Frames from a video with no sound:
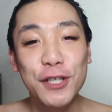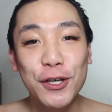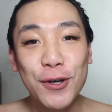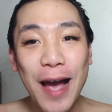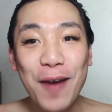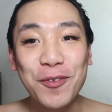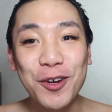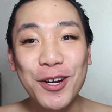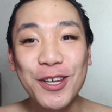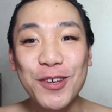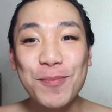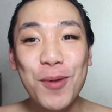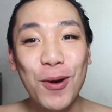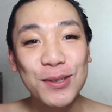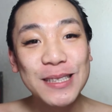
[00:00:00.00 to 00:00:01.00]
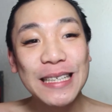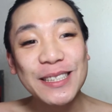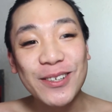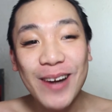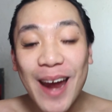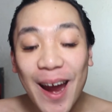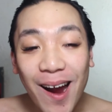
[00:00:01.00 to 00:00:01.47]
to after you process
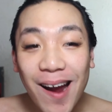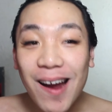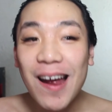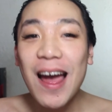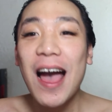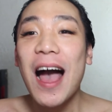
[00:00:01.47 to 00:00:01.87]
your hair,